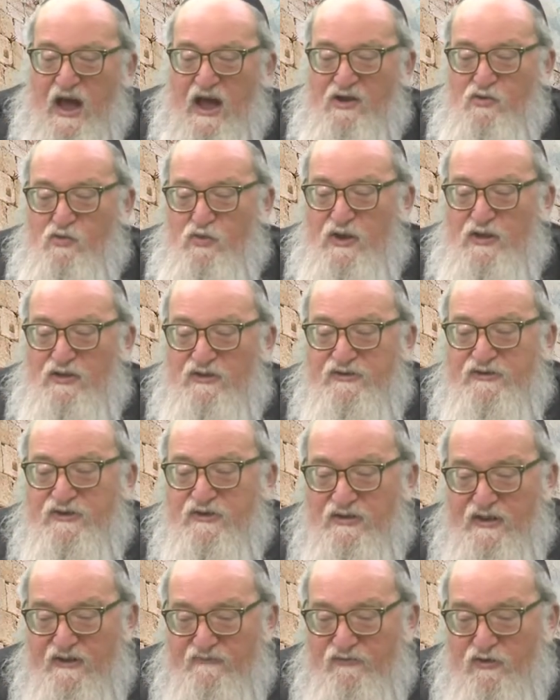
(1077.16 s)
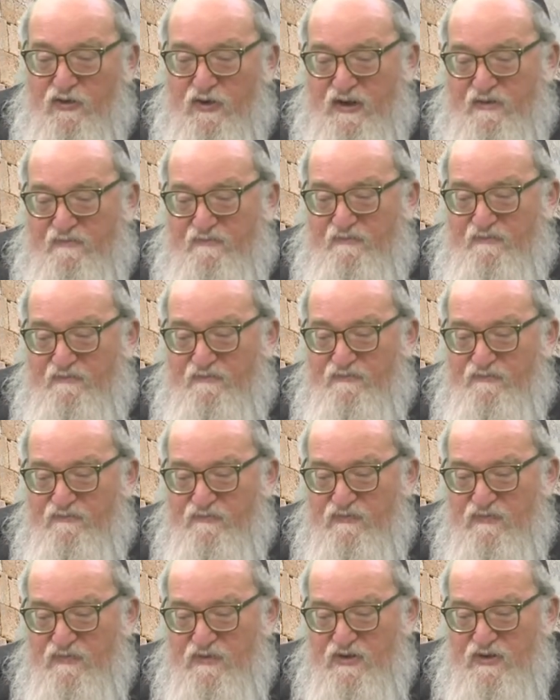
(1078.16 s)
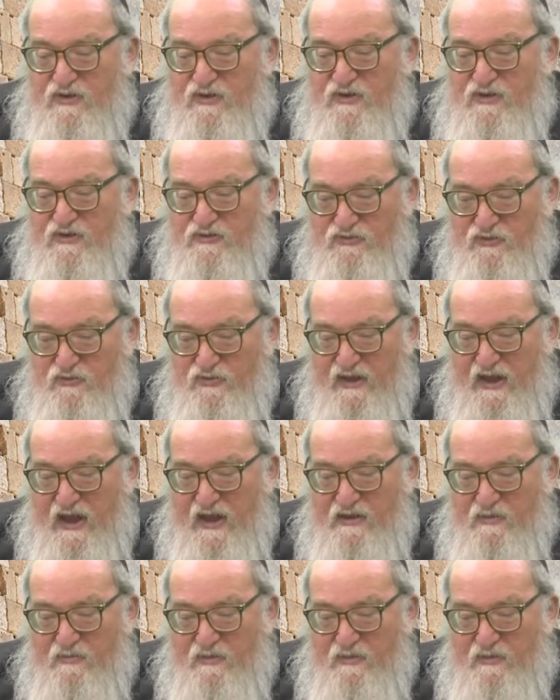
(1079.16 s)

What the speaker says: I will deliver him to the